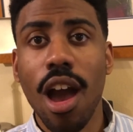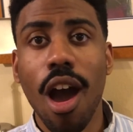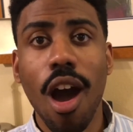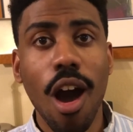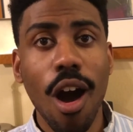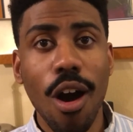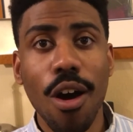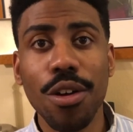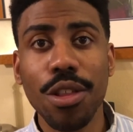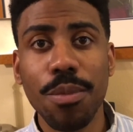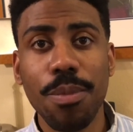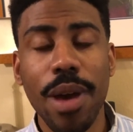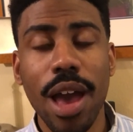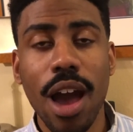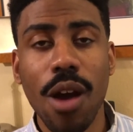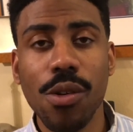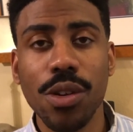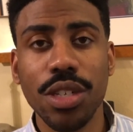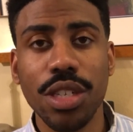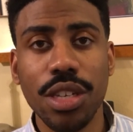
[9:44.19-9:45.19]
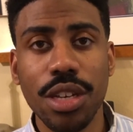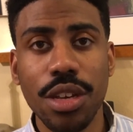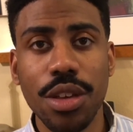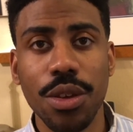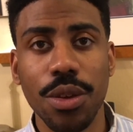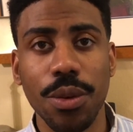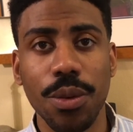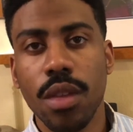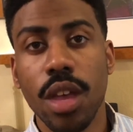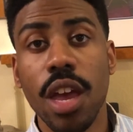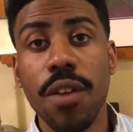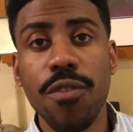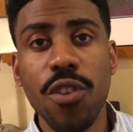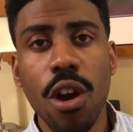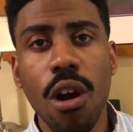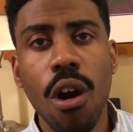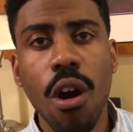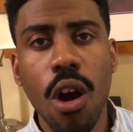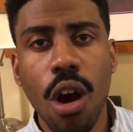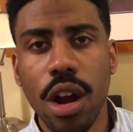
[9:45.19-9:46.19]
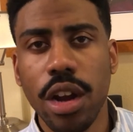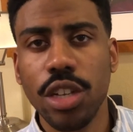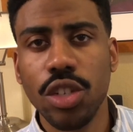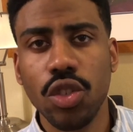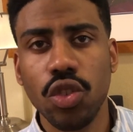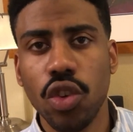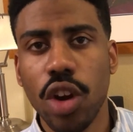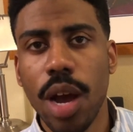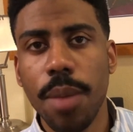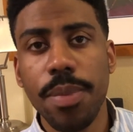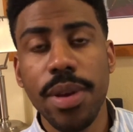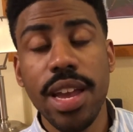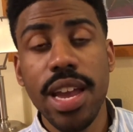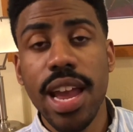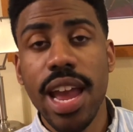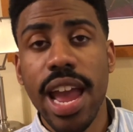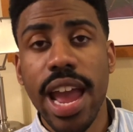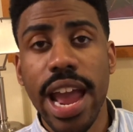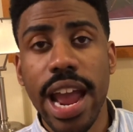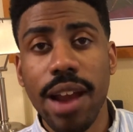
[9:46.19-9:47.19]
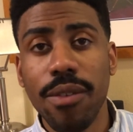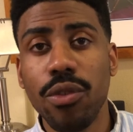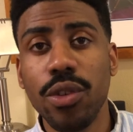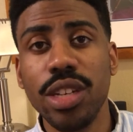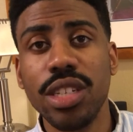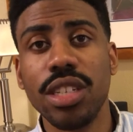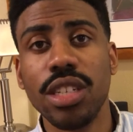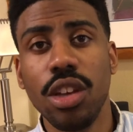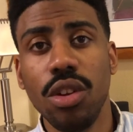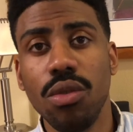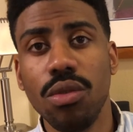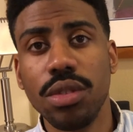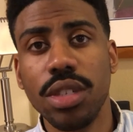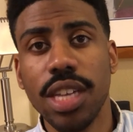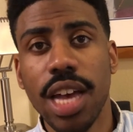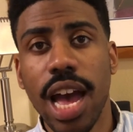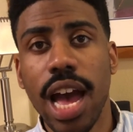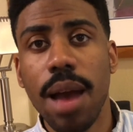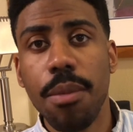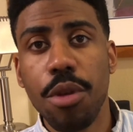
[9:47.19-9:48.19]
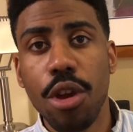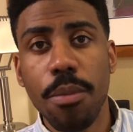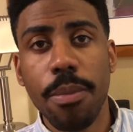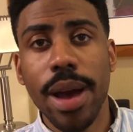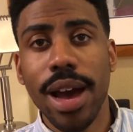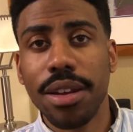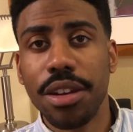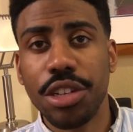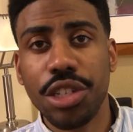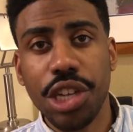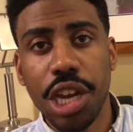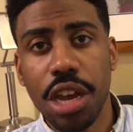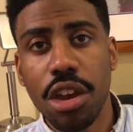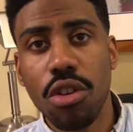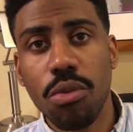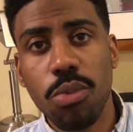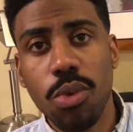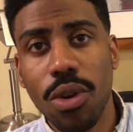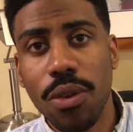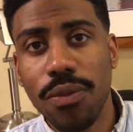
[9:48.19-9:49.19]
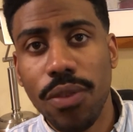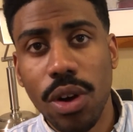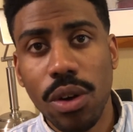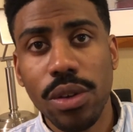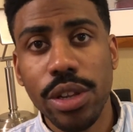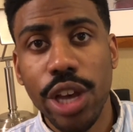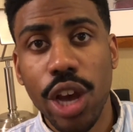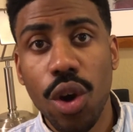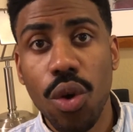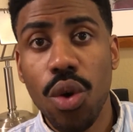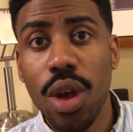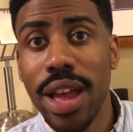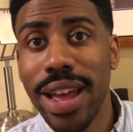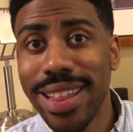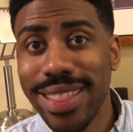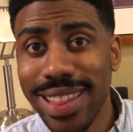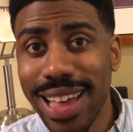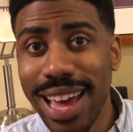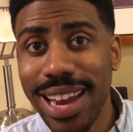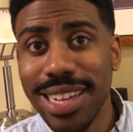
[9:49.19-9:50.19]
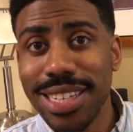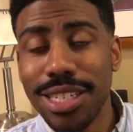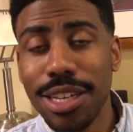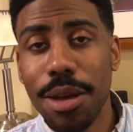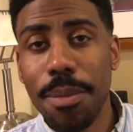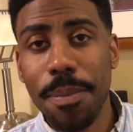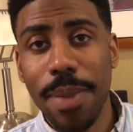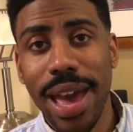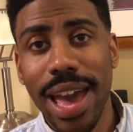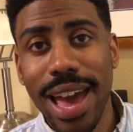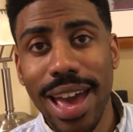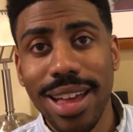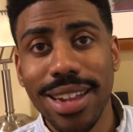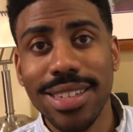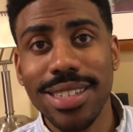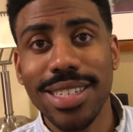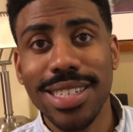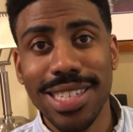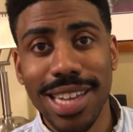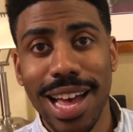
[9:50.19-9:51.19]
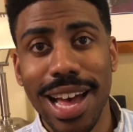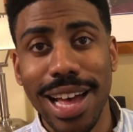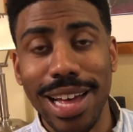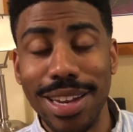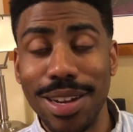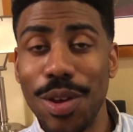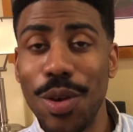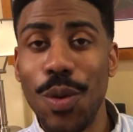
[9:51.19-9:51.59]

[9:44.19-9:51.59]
All the power to you. If your heart is dropping every single time you're about to check your portfolio, that is a bad sign.